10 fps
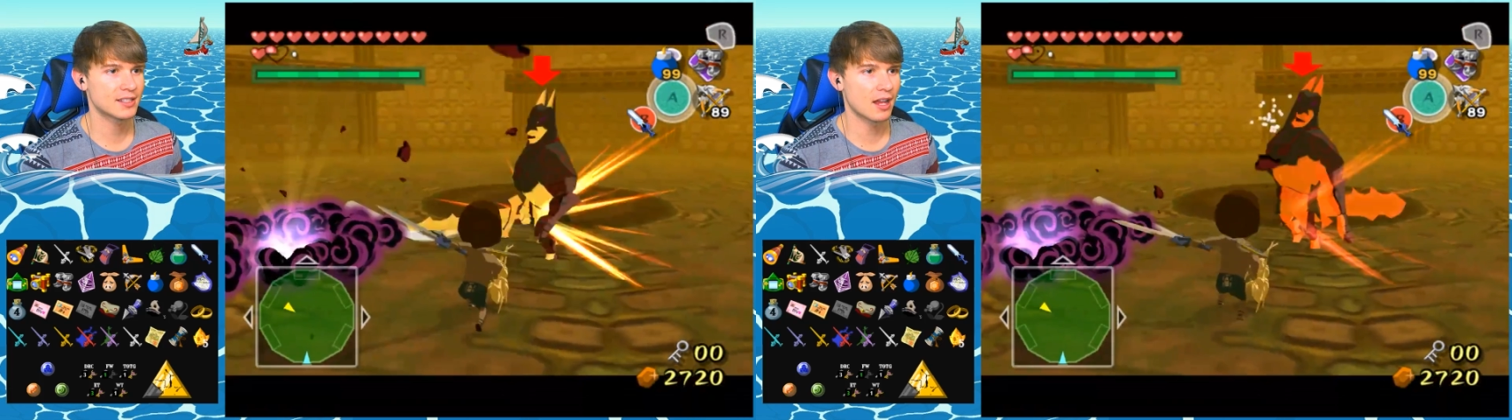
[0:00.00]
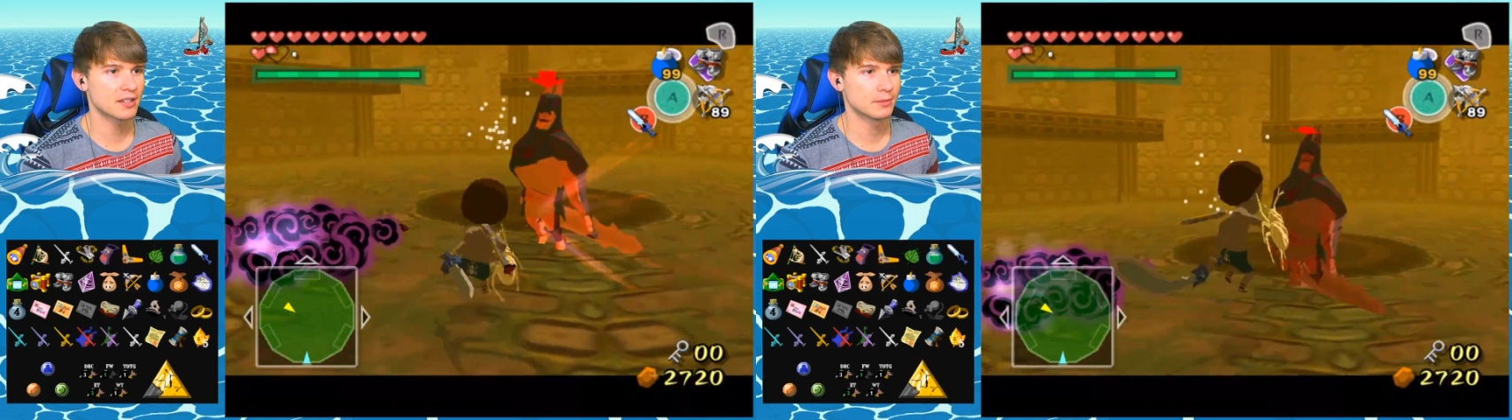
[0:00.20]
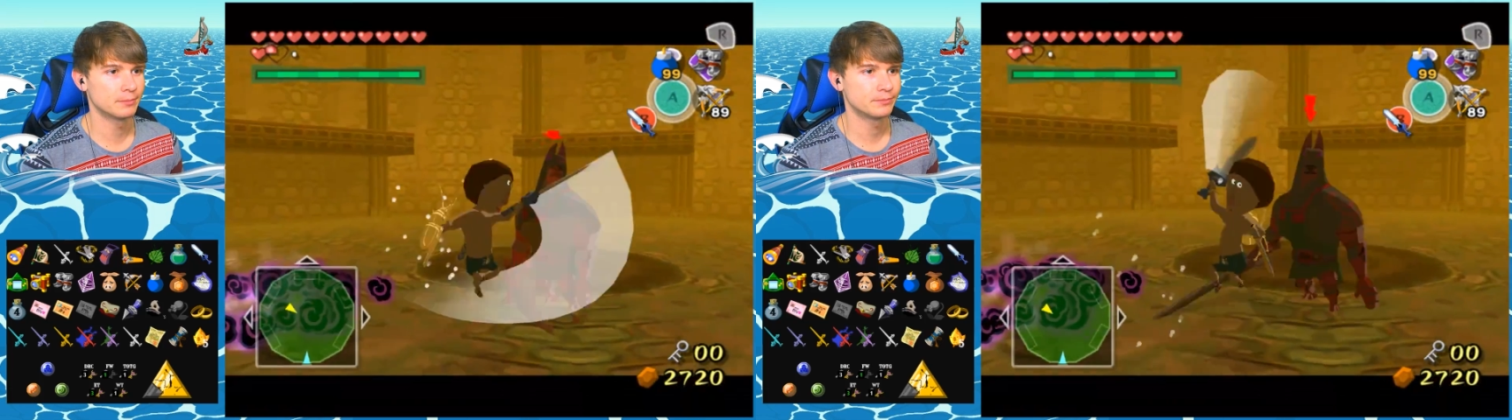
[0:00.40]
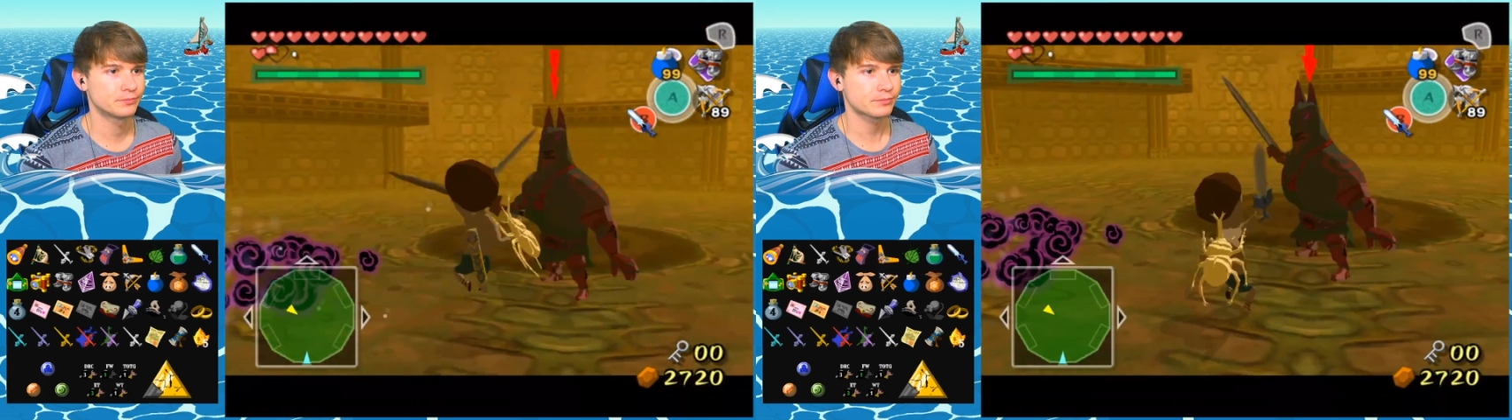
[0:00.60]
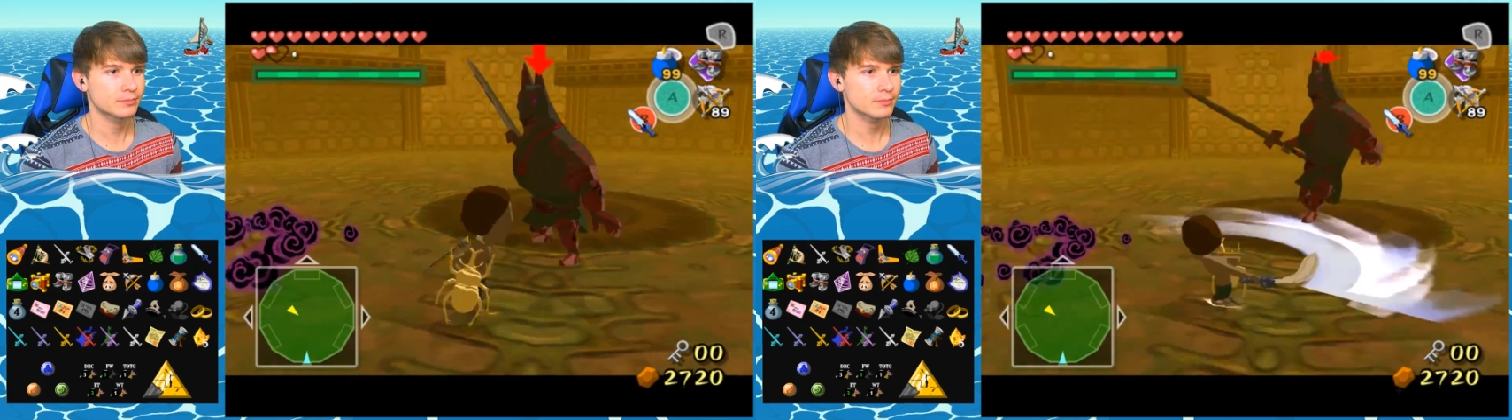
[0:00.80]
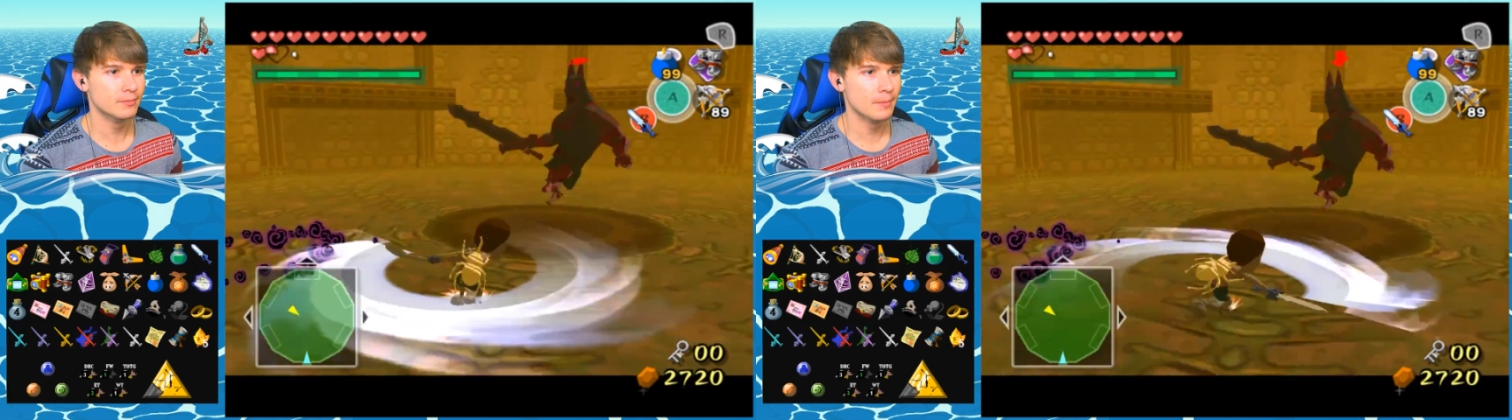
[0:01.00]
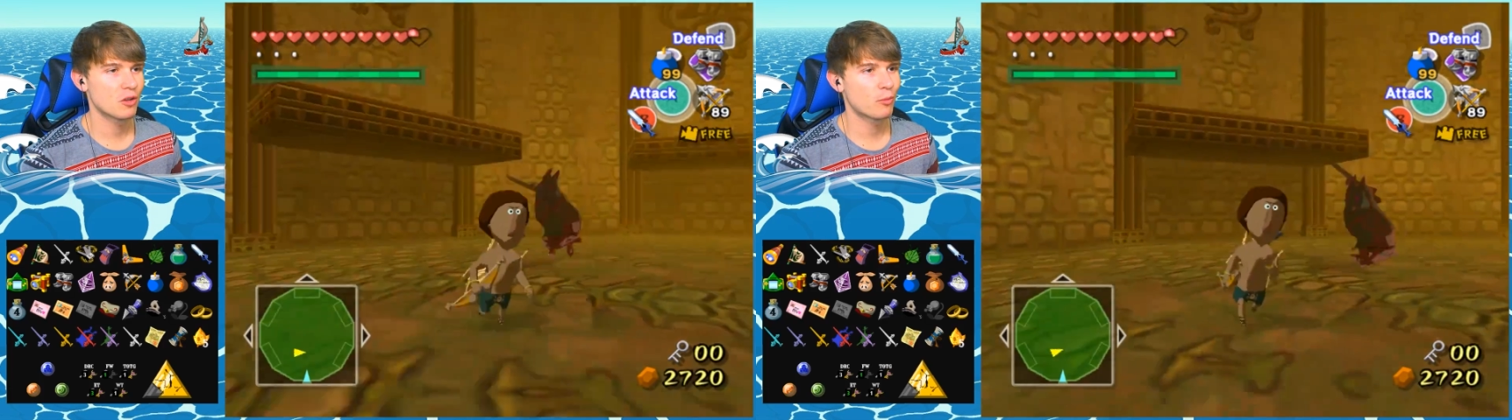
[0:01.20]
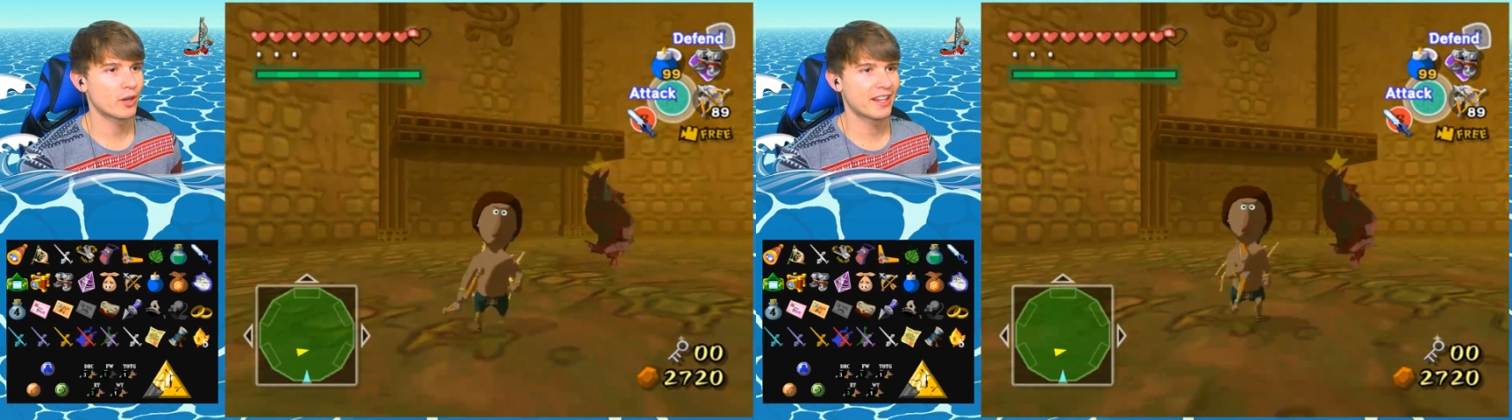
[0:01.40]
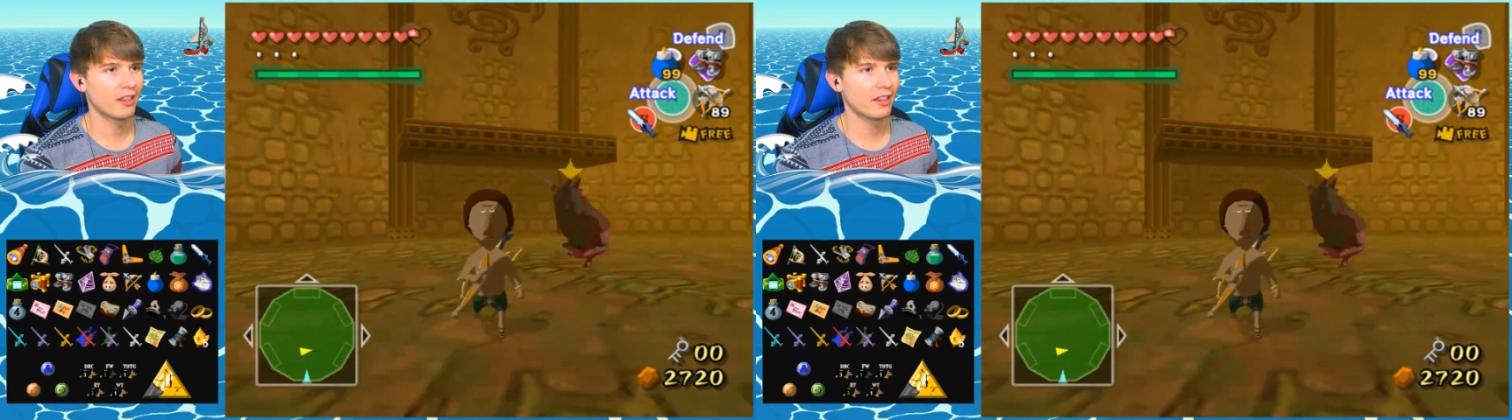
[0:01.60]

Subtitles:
It's awesome. There's no point